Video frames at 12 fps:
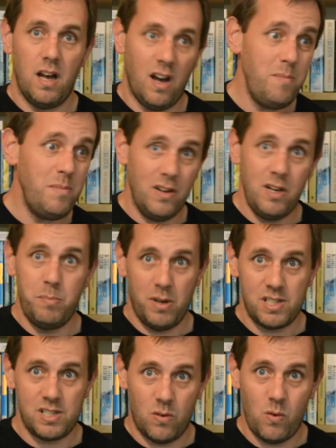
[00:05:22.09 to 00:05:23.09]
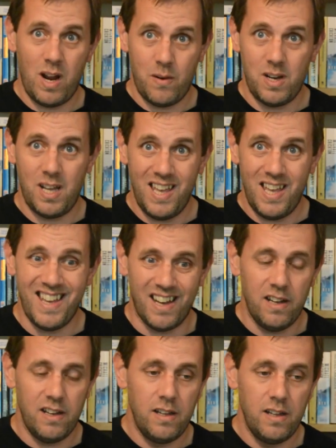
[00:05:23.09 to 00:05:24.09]
I'm the only person around
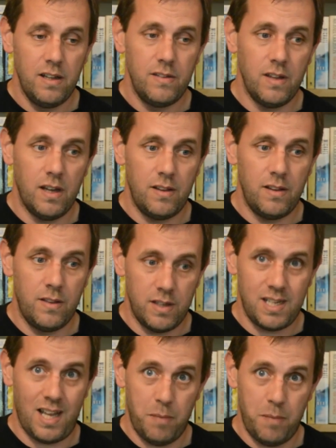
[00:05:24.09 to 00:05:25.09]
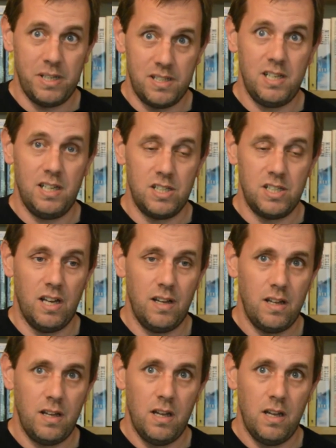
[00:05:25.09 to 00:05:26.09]
here that's happy to teach it,
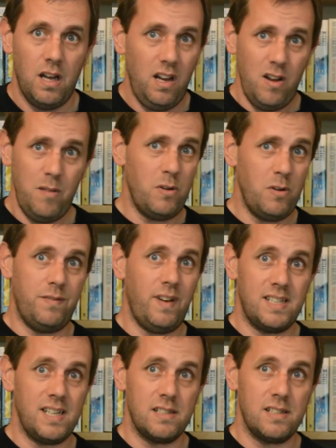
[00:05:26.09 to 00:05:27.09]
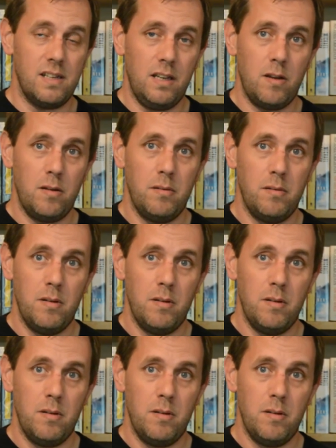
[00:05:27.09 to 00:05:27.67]
and I'm not fantastic.